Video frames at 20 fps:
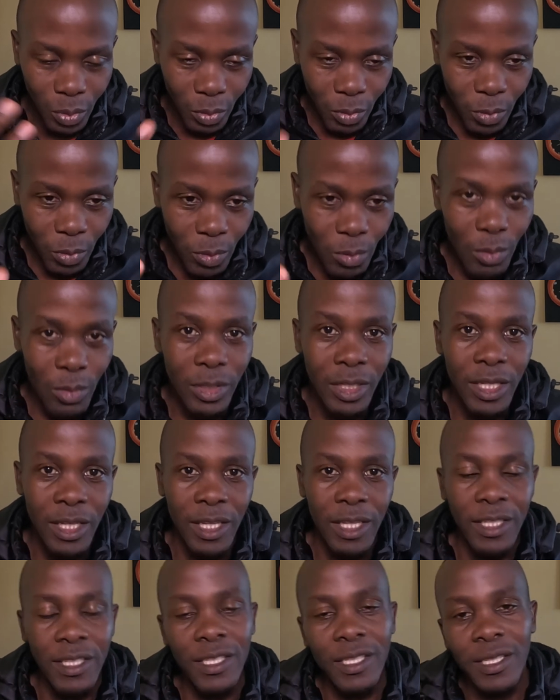fool
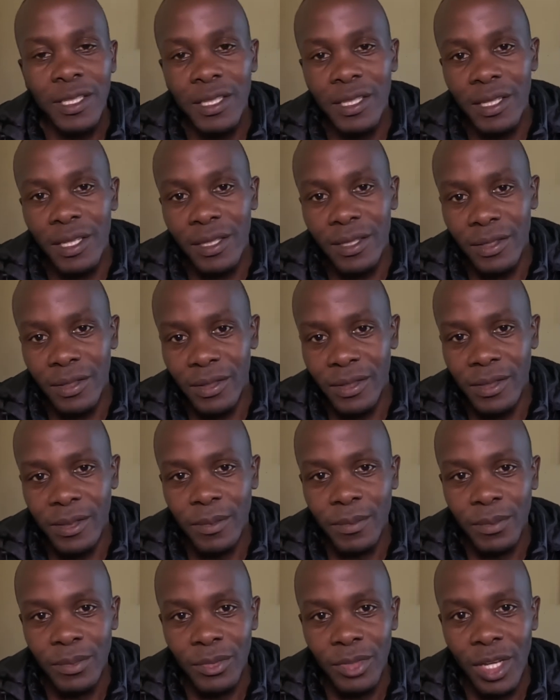the citizens.
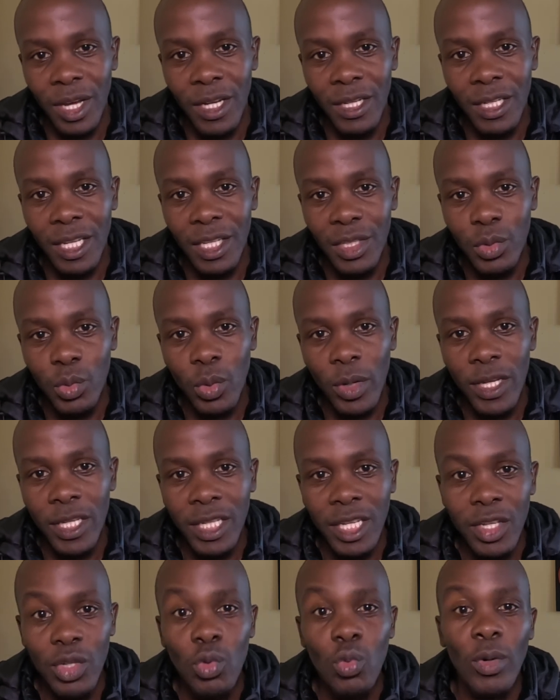And that's why
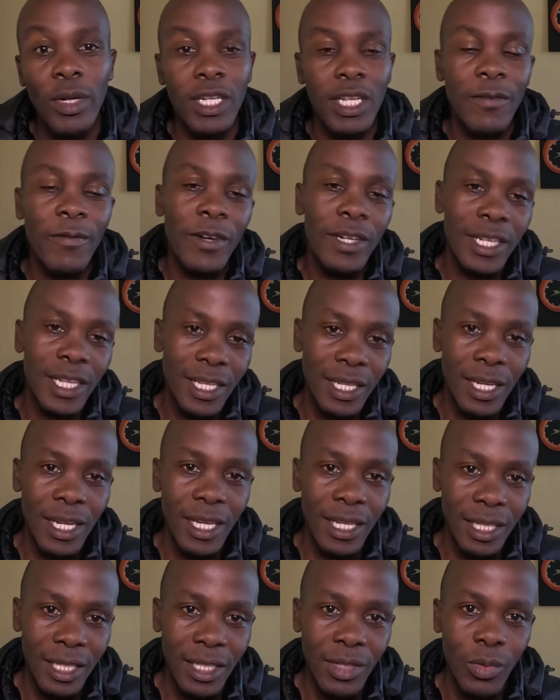they do whatever they
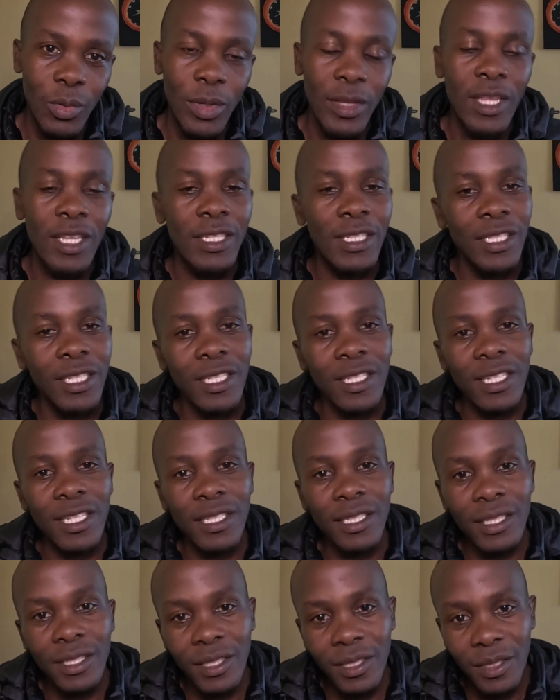like. Whether
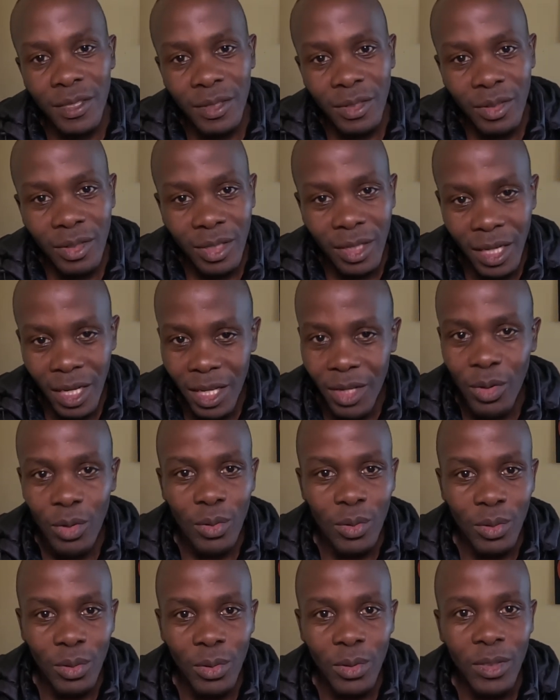citizens cry
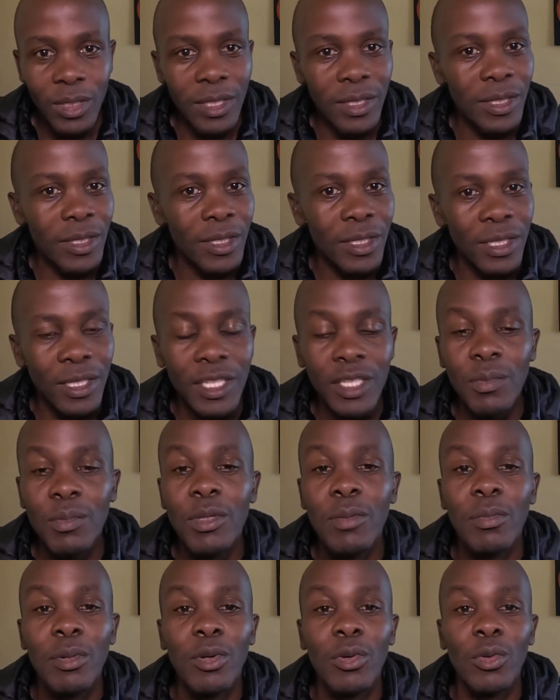or not, these
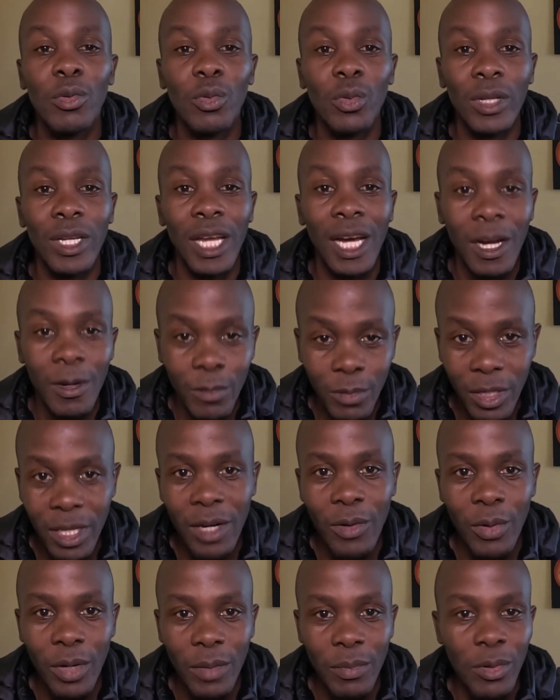people will have
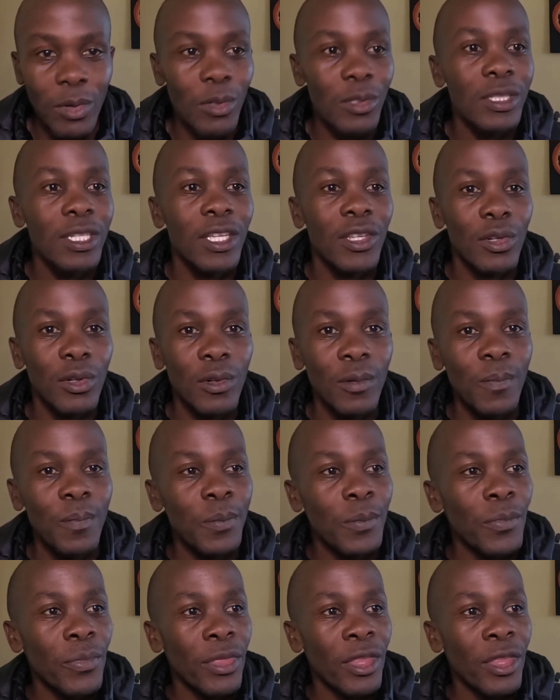their way, because they know